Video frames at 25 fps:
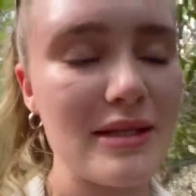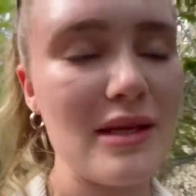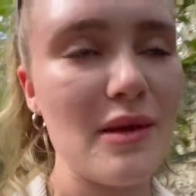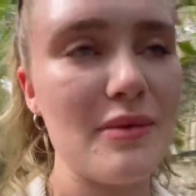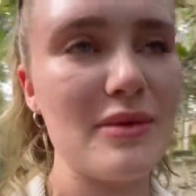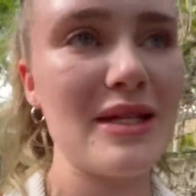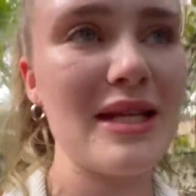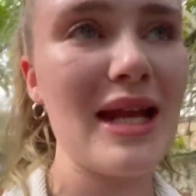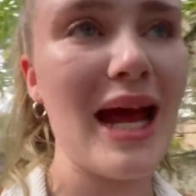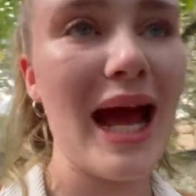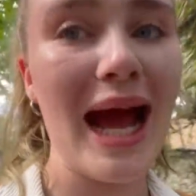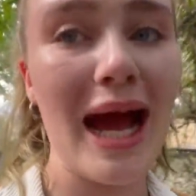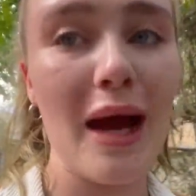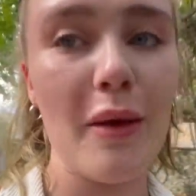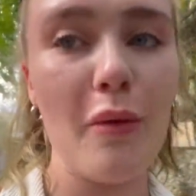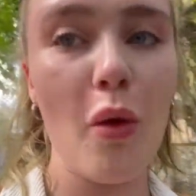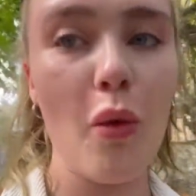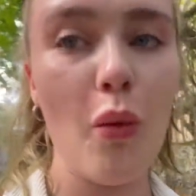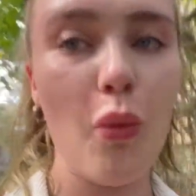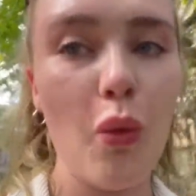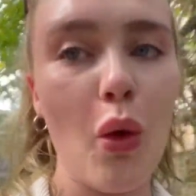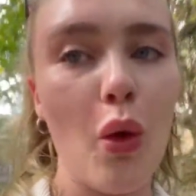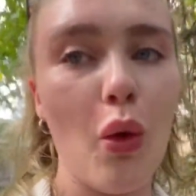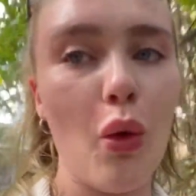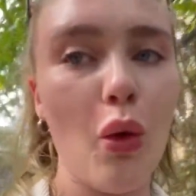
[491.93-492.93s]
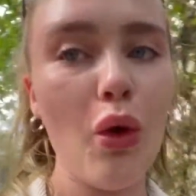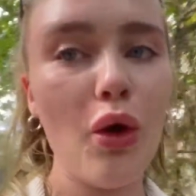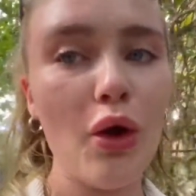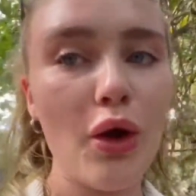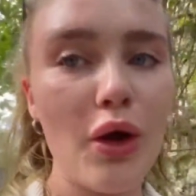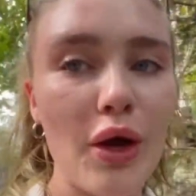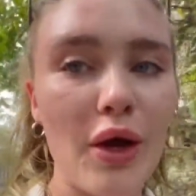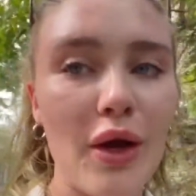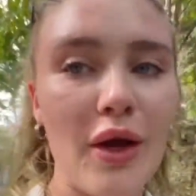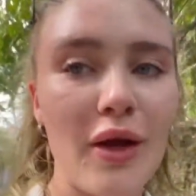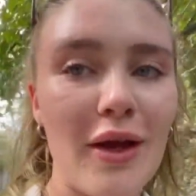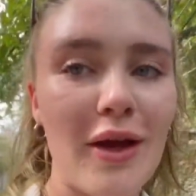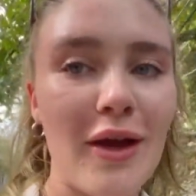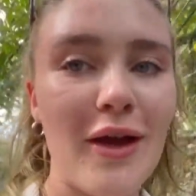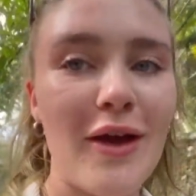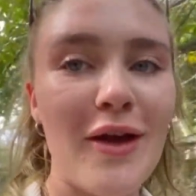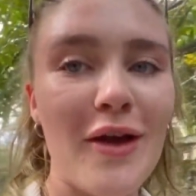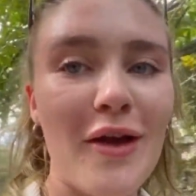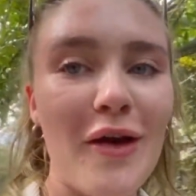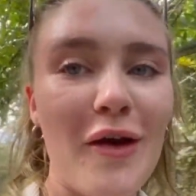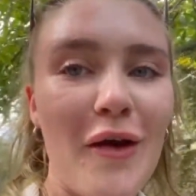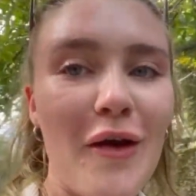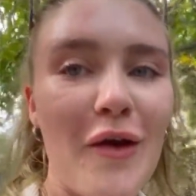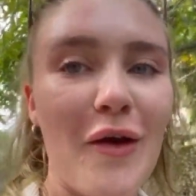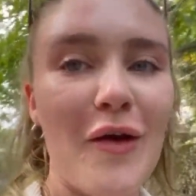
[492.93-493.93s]
It was an hour walk
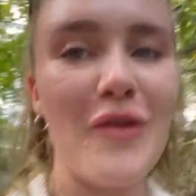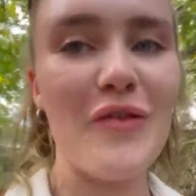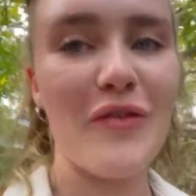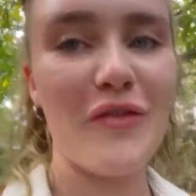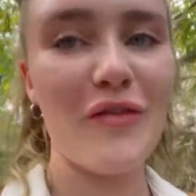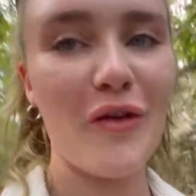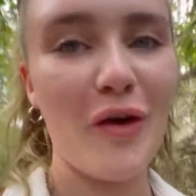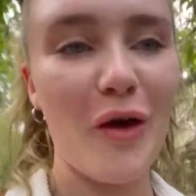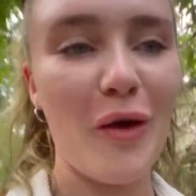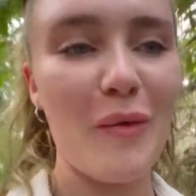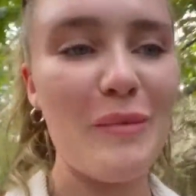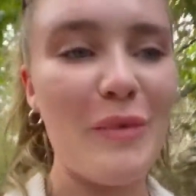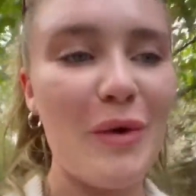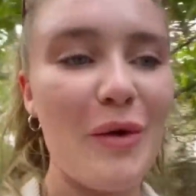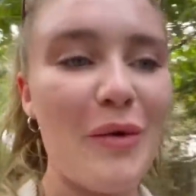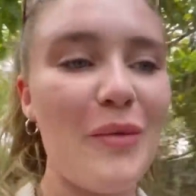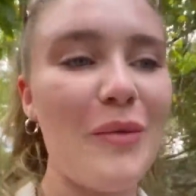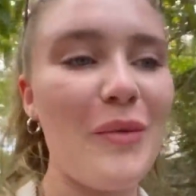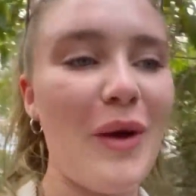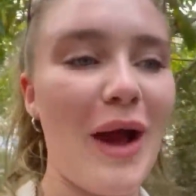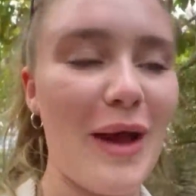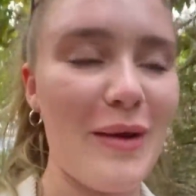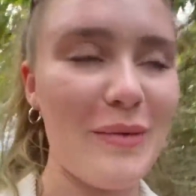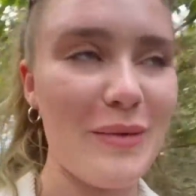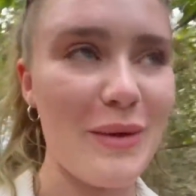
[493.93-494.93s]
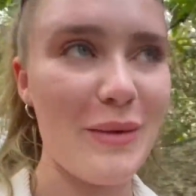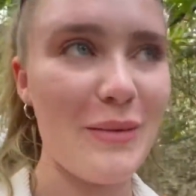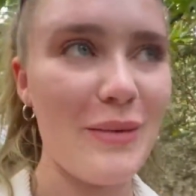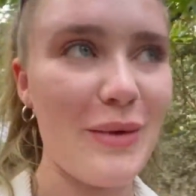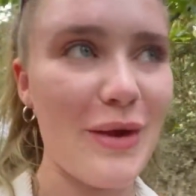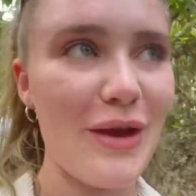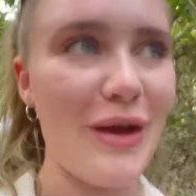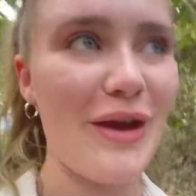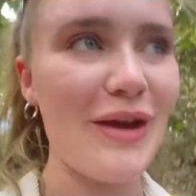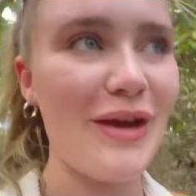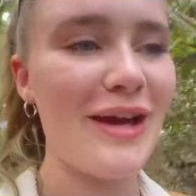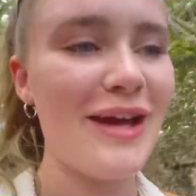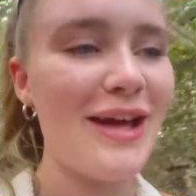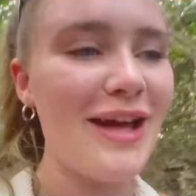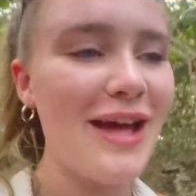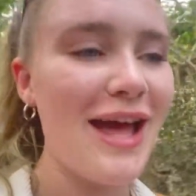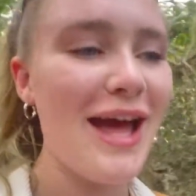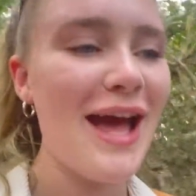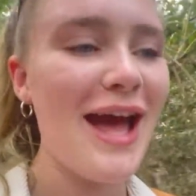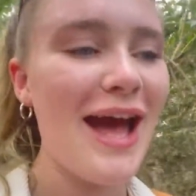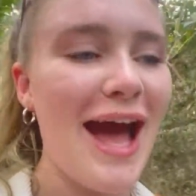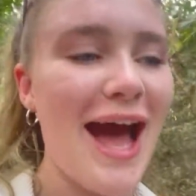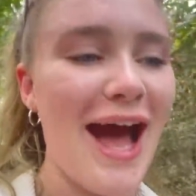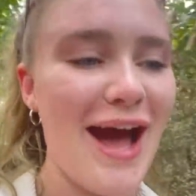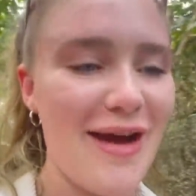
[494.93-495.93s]
from where we were
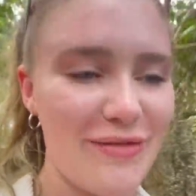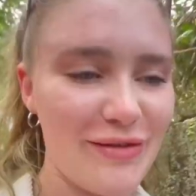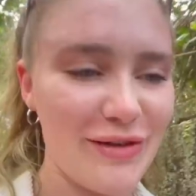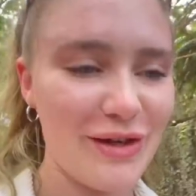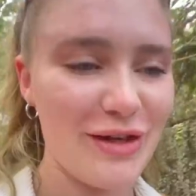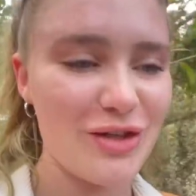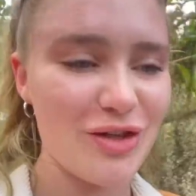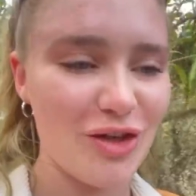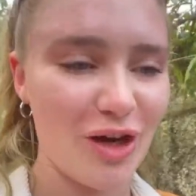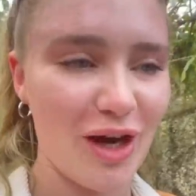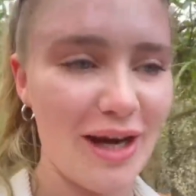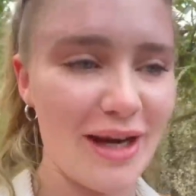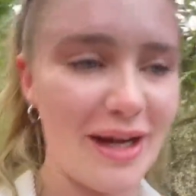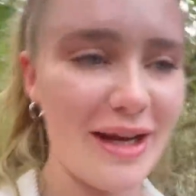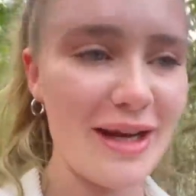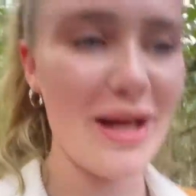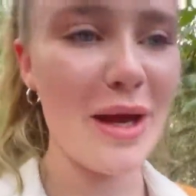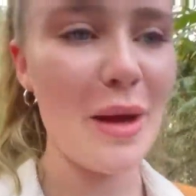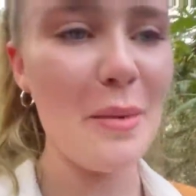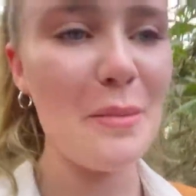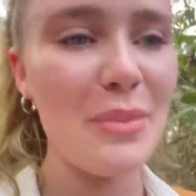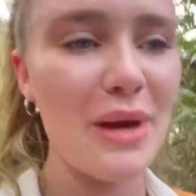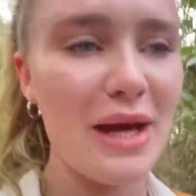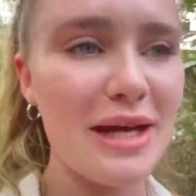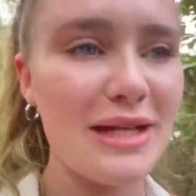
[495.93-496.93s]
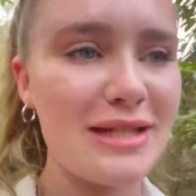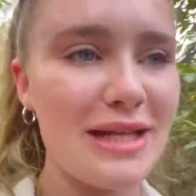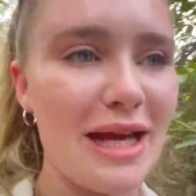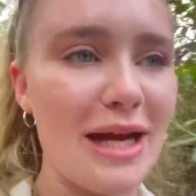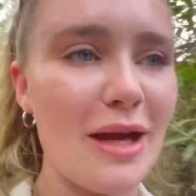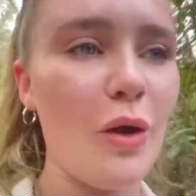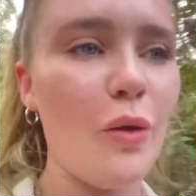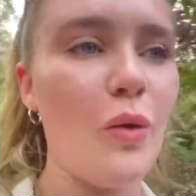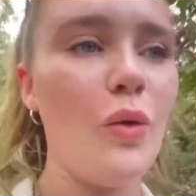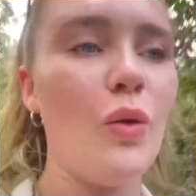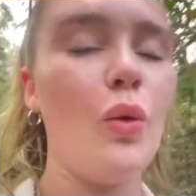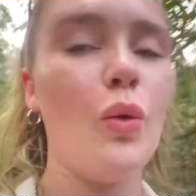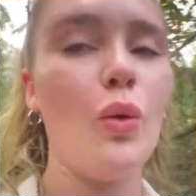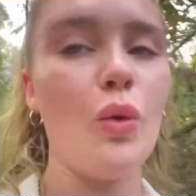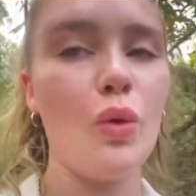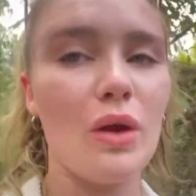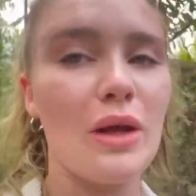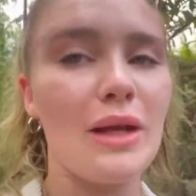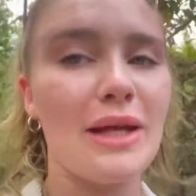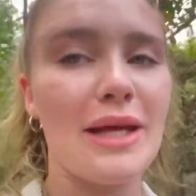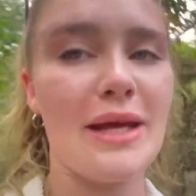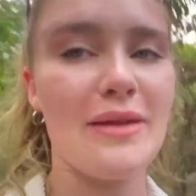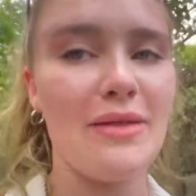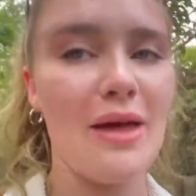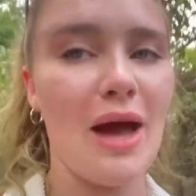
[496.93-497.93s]
having a drink, but it's like all
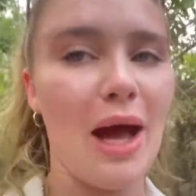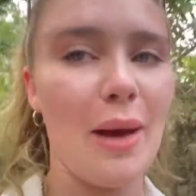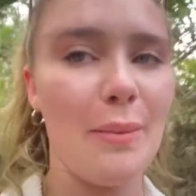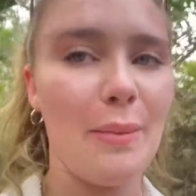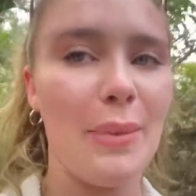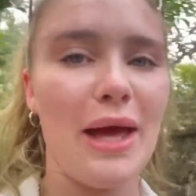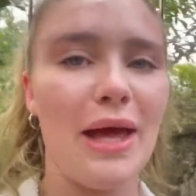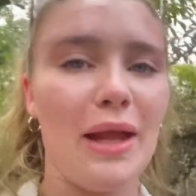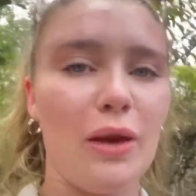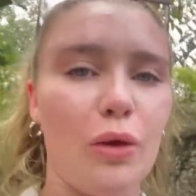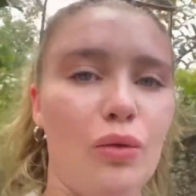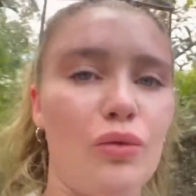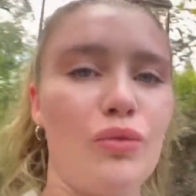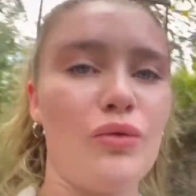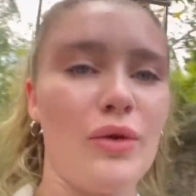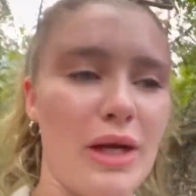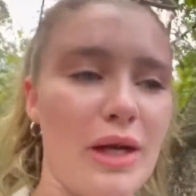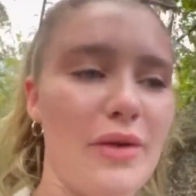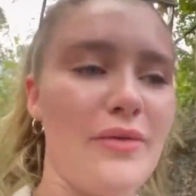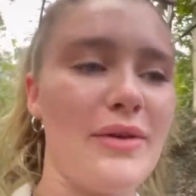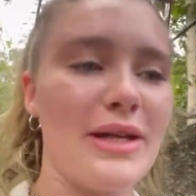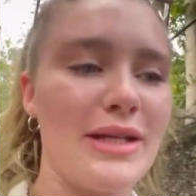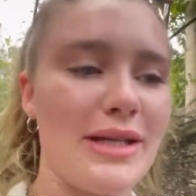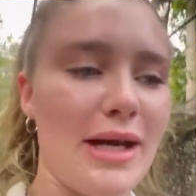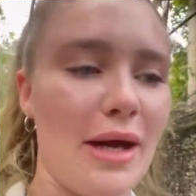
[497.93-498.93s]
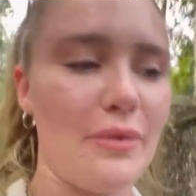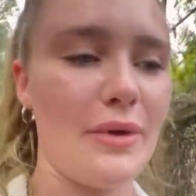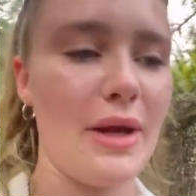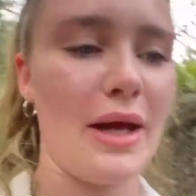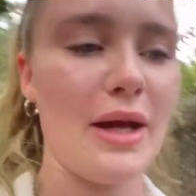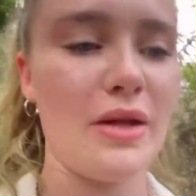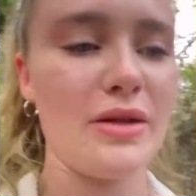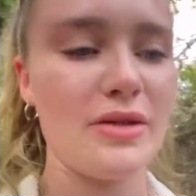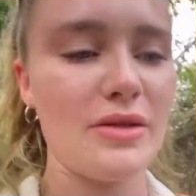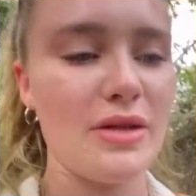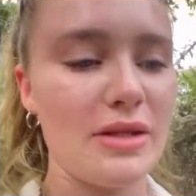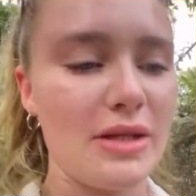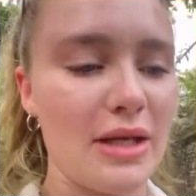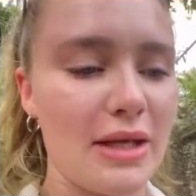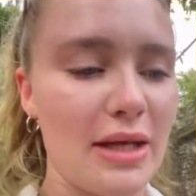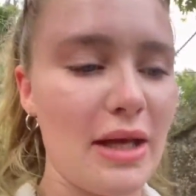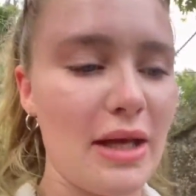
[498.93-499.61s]
either uphill or really, really downhill, so it's like